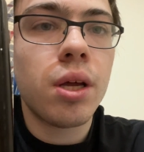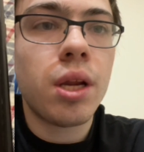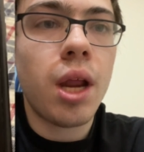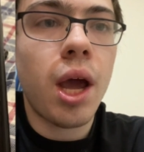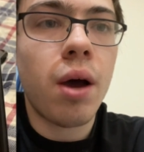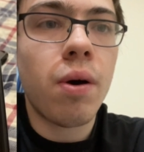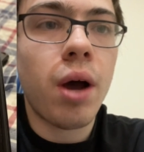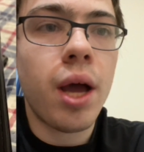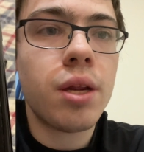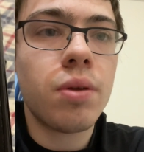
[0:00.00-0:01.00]
Now,
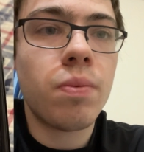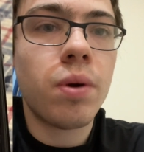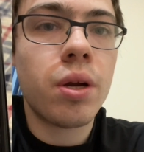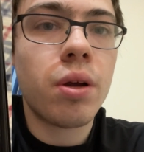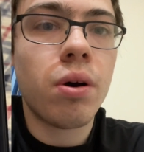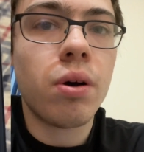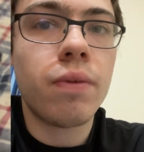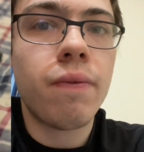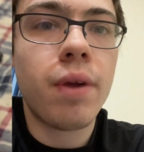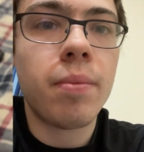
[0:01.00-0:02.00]
I did one
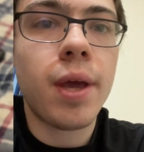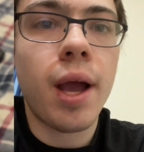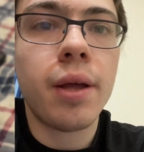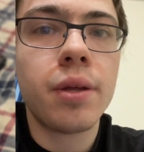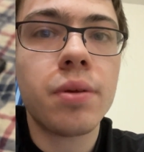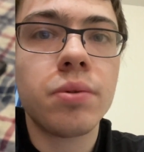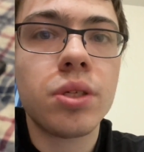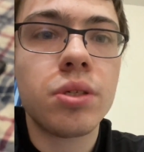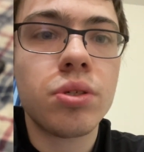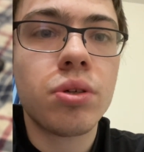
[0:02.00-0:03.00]
called Family Island, which
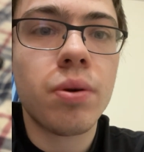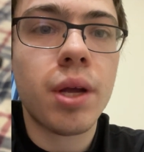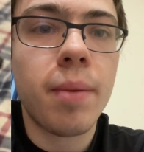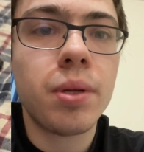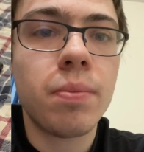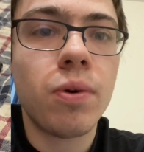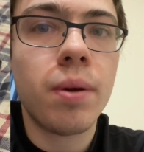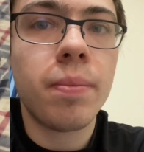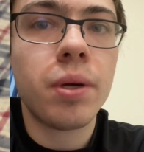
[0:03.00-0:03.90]
isn't showing up anymore, but